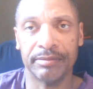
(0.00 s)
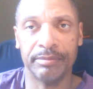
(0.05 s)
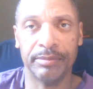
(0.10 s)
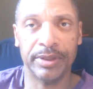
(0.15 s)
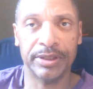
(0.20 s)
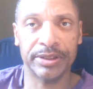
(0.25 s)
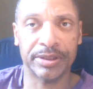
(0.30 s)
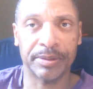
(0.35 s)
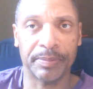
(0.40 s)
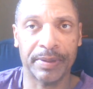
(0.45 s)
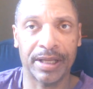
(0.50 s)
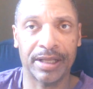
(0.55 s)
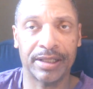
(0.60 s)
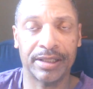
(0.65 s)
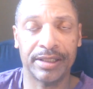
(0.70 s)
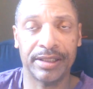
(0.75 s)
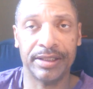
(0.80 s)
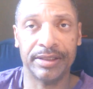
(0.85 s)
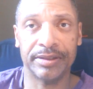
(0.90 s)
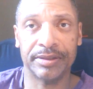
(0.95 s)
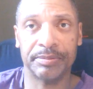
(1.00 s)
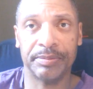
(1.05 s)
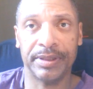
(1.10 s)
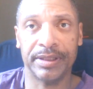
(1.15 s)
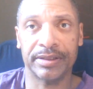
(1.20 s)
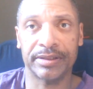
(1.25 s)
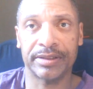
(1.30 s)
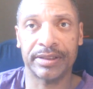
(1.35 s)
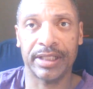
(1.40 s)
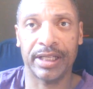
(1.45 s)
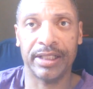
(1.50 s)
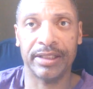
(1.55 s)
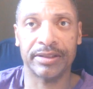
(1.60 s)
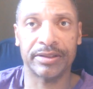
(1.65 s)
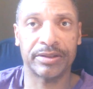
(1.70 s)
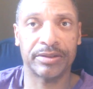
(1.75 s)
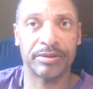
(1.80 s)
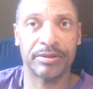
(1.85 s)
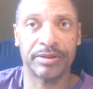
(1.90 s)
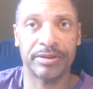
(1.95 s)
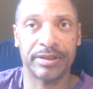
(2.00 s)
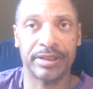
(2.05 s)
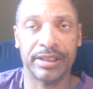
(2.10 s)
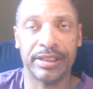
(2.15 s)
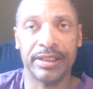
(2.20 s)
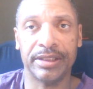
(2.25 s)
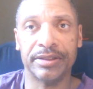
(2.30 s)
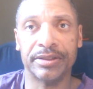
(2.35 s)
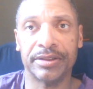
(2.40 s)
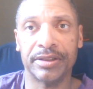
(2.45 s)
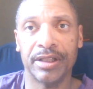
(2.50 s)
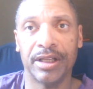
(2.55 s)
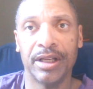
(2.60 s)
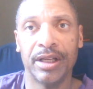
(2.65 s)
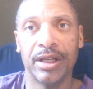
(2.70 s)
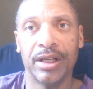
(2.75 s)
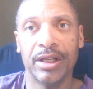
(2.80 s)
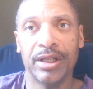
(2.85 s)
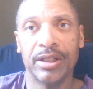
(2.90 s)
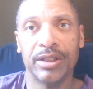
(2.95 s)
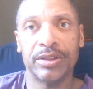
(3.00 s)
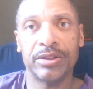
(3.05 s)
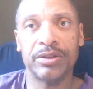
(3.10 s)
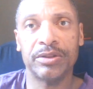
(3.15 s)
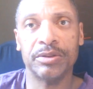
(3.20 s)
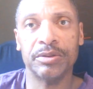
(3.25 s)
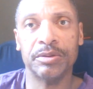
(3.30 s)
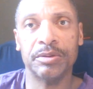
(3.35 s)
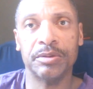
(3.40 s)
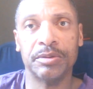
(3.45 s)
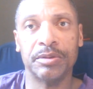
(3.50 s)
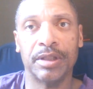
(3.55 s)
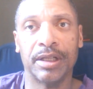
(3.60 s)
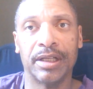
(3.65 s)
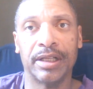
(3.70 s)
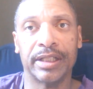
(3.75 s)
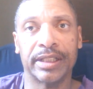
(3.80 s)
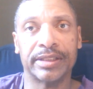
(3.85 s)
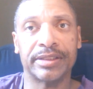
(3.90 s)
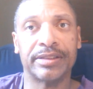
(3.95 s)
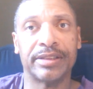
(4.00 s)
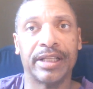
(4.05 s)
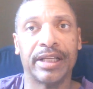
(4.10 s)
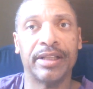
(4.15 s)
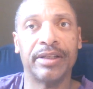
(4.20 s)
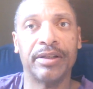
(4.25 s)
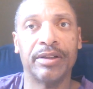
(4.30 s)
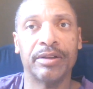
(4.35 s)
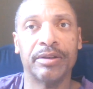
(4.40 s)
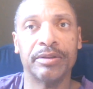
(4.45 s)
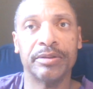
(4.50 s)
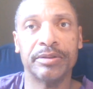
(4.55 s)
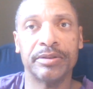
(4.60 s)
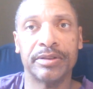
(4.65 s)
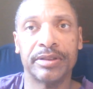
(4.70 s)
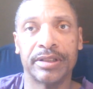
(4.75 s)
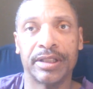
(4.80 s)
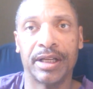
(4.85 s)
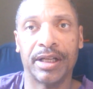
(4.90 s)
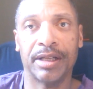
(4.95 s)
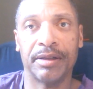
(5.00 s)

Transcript: municipalities, be it states or cities, to extend those